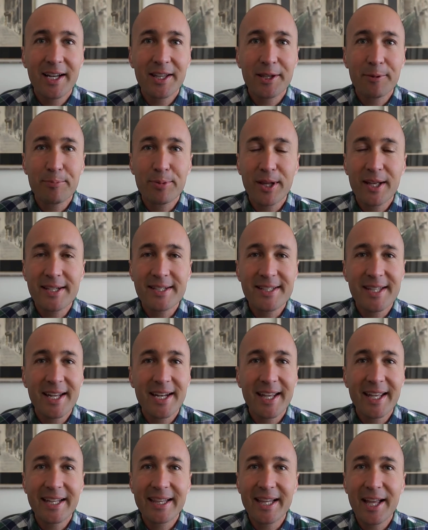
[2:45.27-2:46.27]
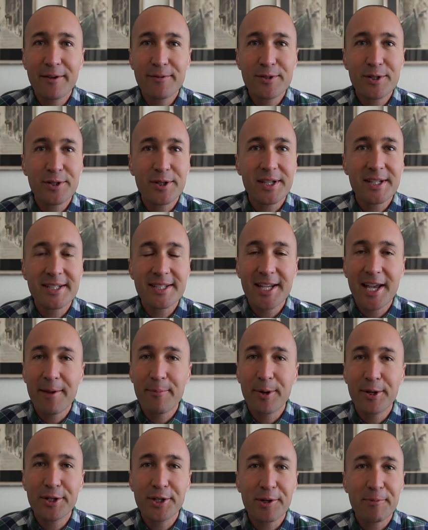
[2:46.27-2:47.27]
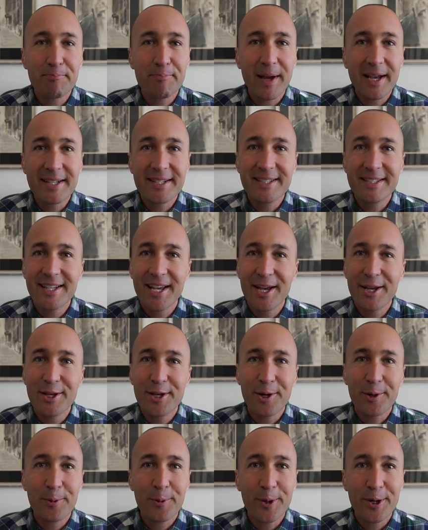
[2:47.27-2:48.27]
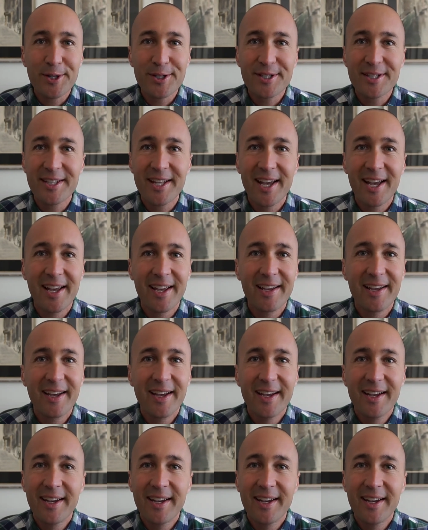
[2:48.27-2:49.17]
the place that he loves you the same on your best day, your worst day,